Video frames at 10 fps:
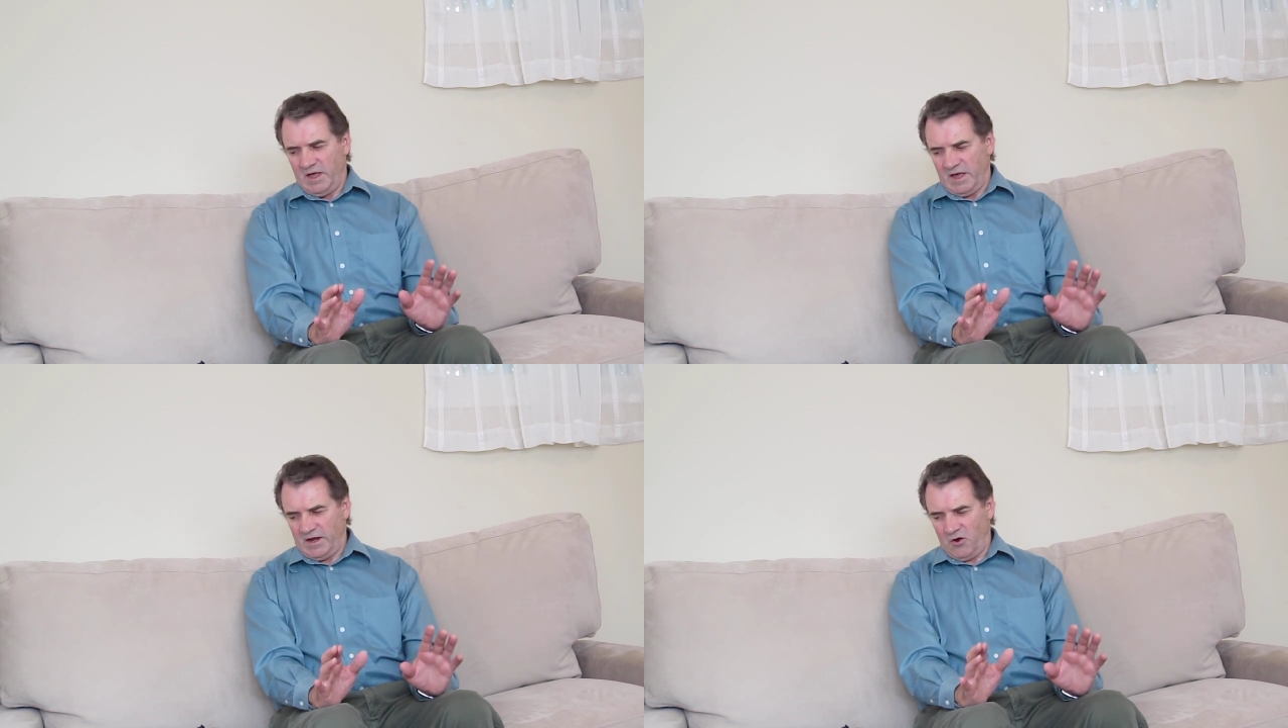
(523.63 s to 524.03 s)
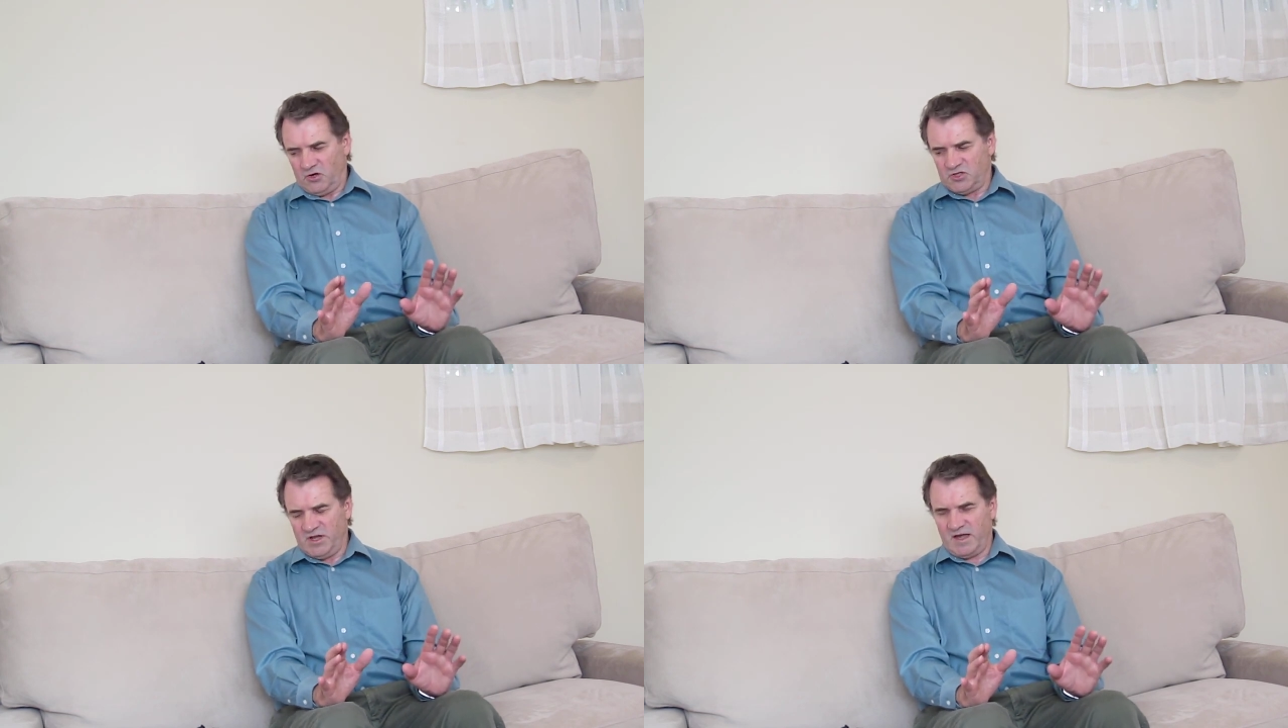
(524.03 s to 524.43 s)
And our
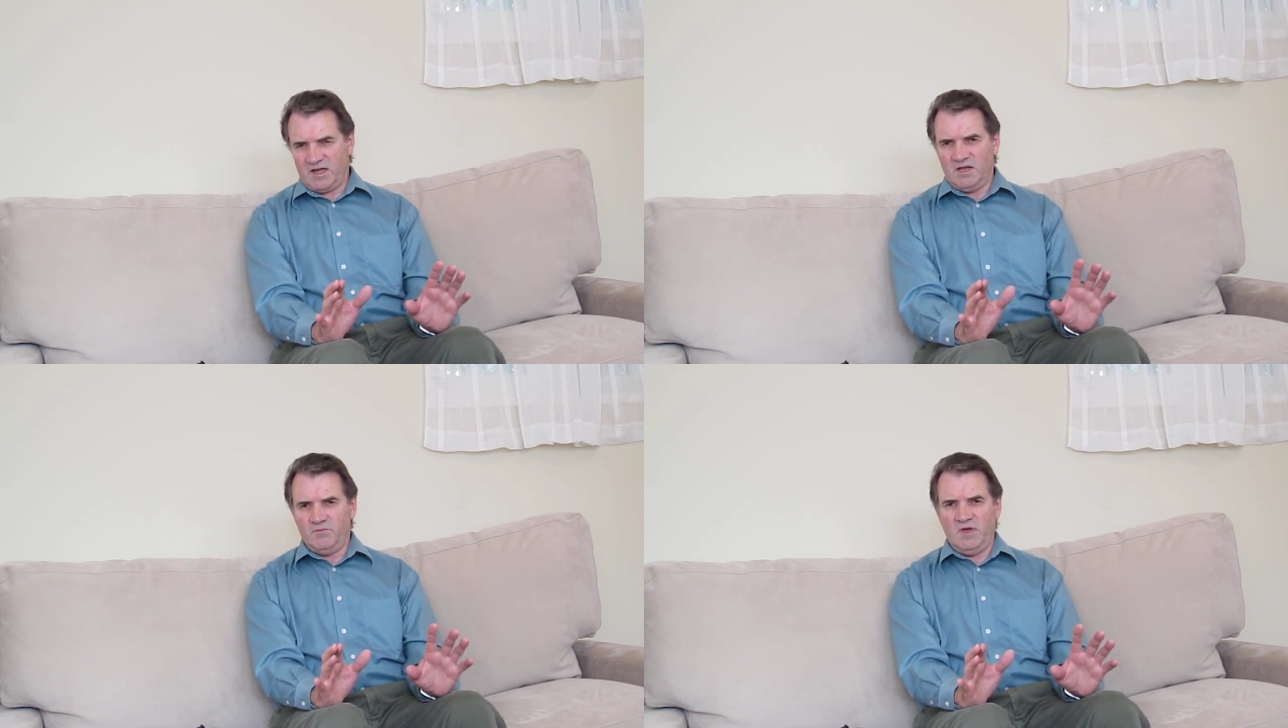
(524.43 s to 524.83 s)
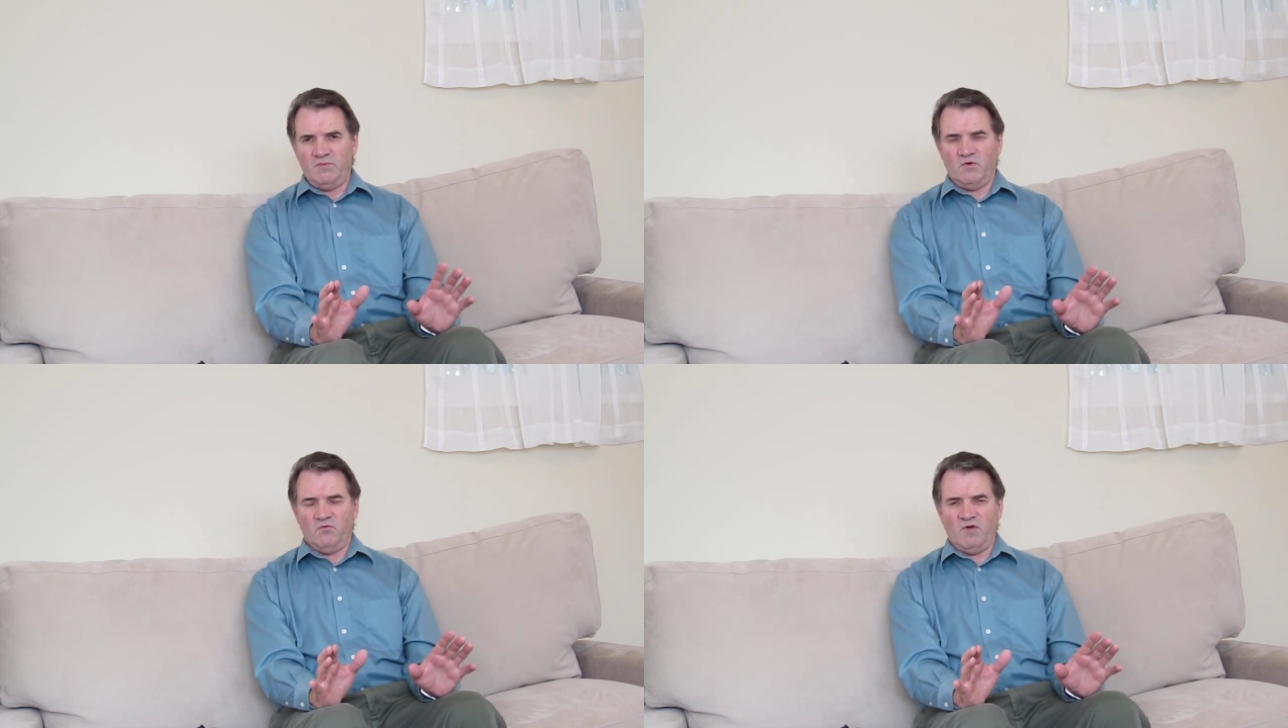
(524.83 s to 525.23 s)
Second
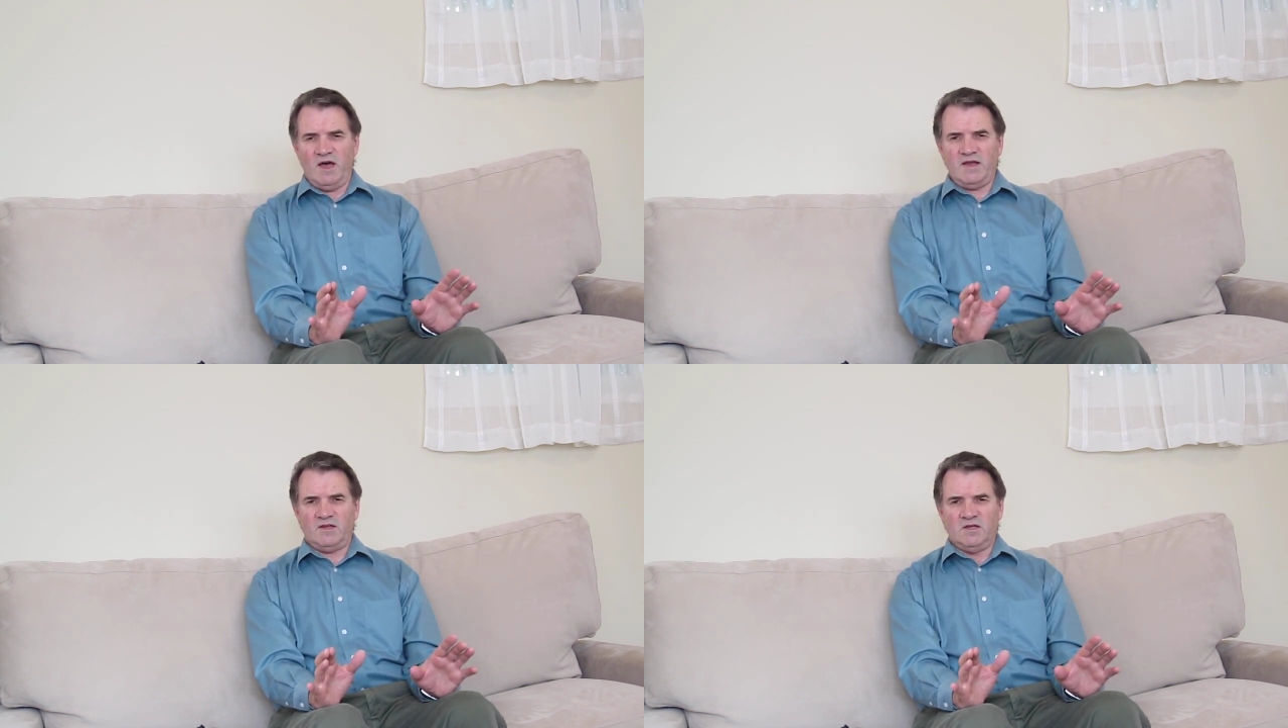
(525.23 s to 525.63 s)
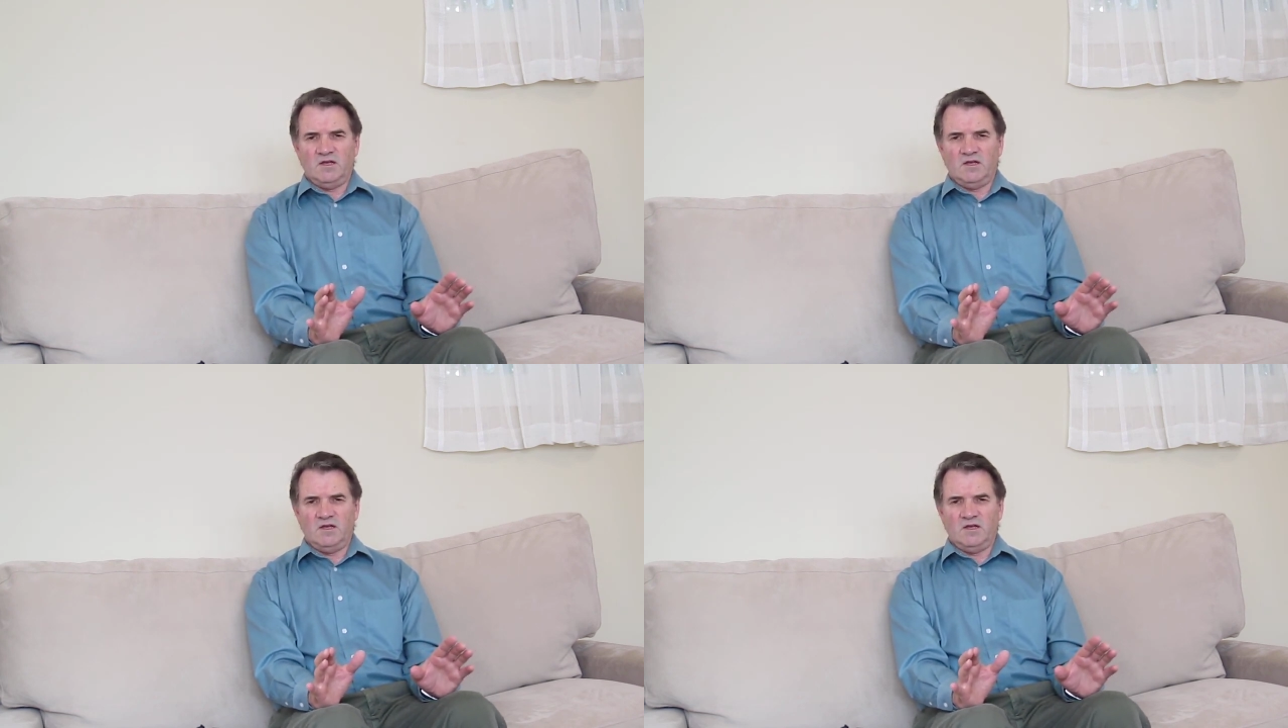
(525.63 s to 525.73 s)
Amendment right